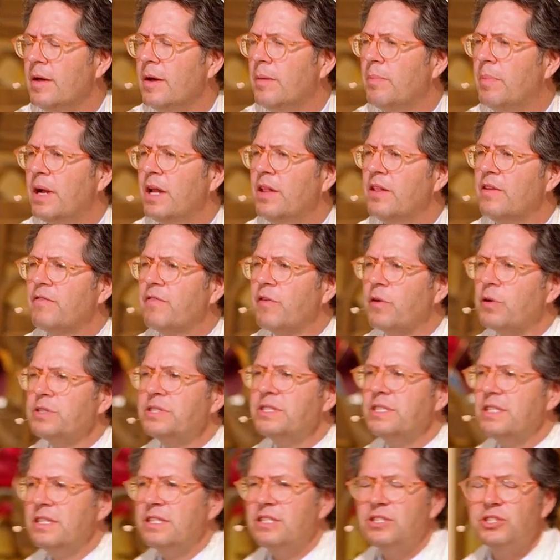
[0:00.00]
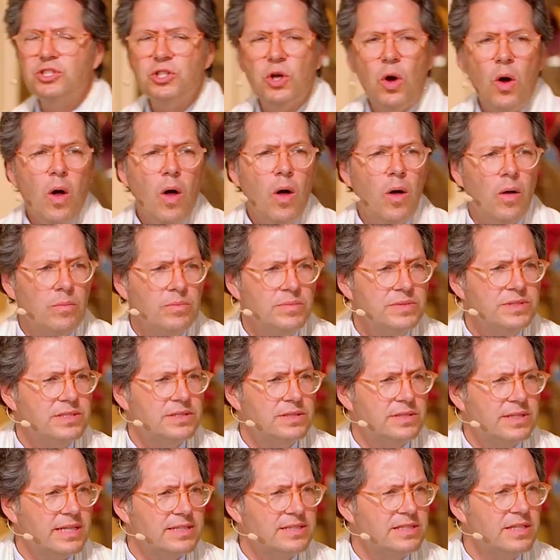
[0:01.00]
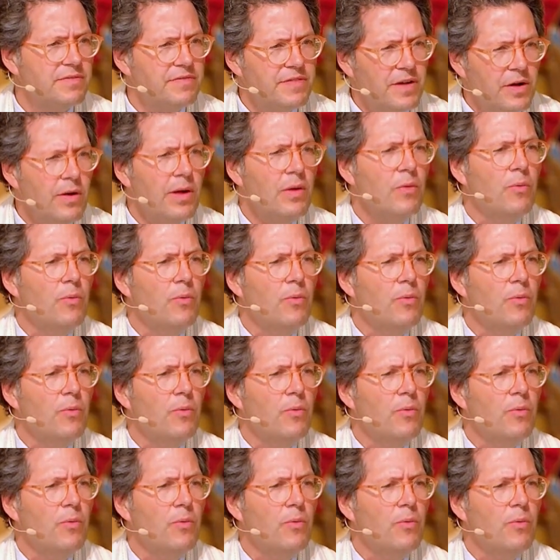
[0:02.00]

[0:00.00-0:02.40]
But in the verse in the Psalms, that's a very